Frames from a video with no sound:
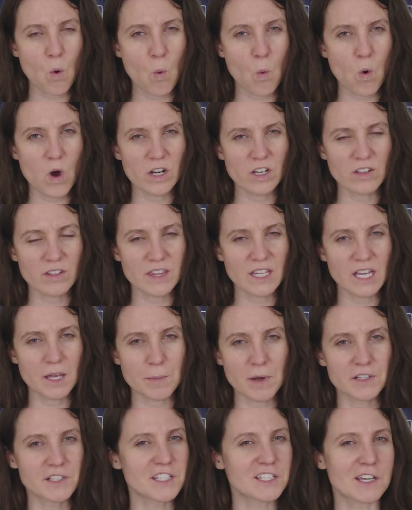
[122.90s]
what do you think
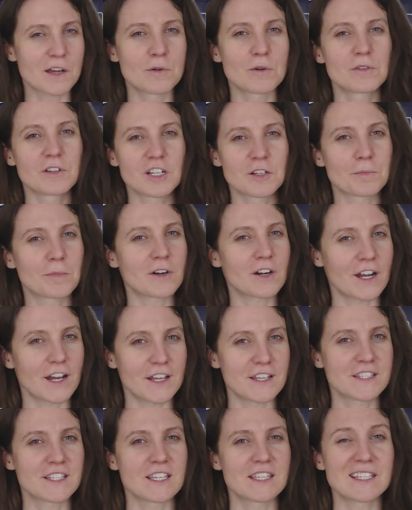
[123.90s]
about this quoted
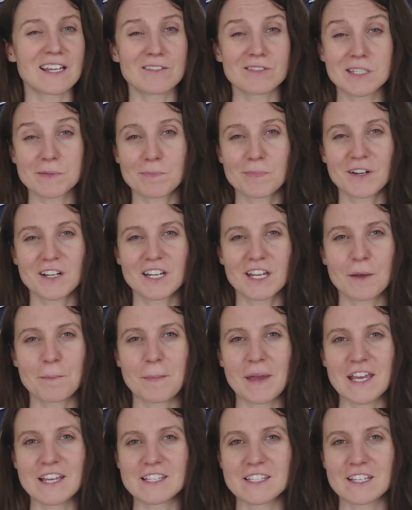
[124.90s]
price? It sounds pretty
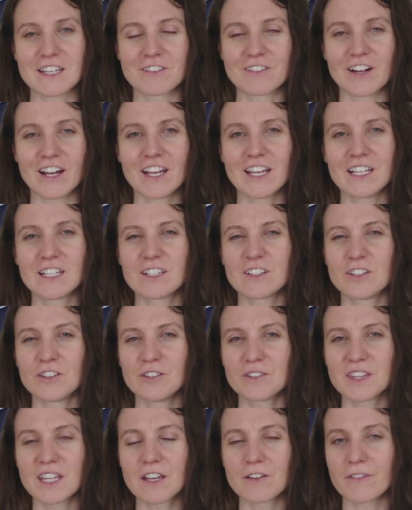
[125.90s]
amazing, right? Do
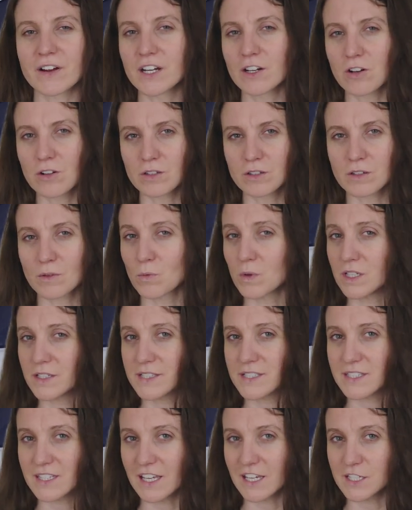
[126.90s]
you think Renault will
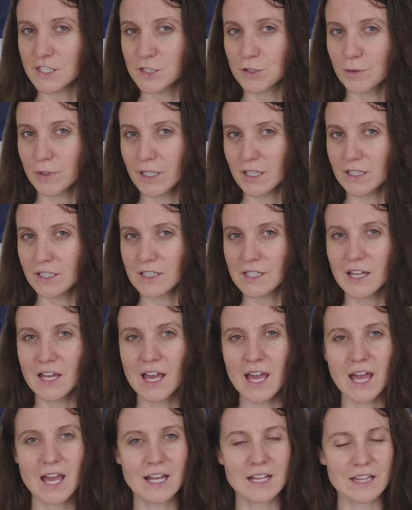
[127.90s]
stick to it?
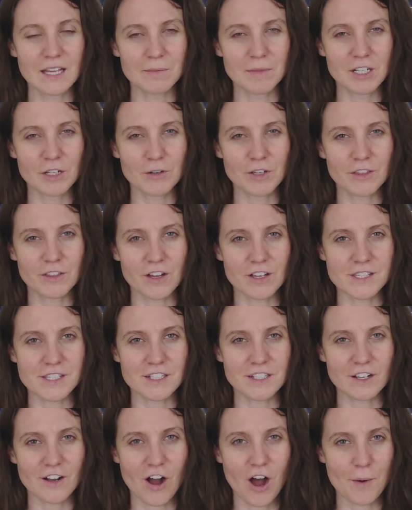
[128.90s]
Let me know your thoughts
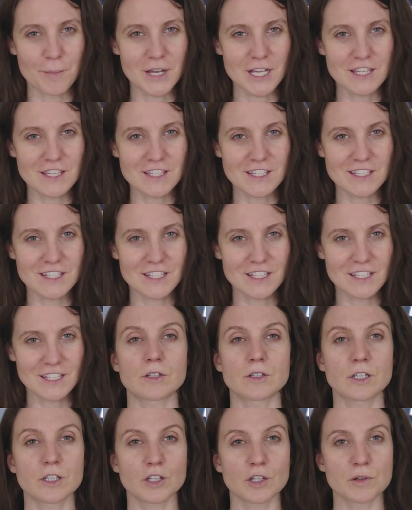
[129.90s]
in the comments.
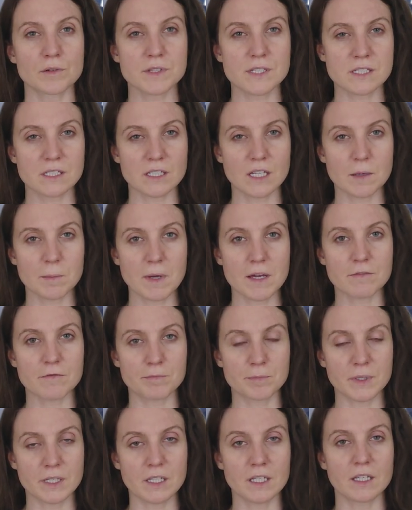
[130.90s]
the new
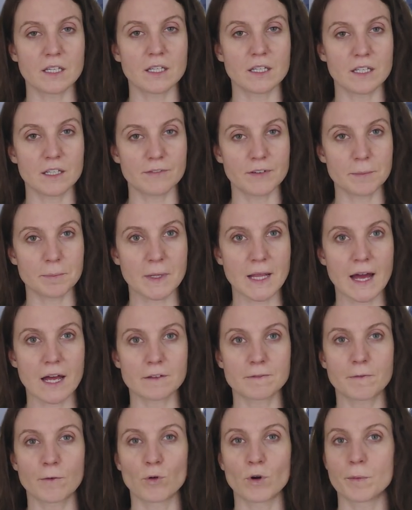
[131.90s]
CMFB EV
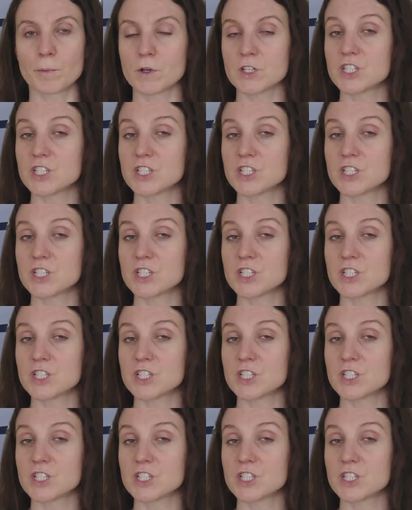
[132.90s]
platform,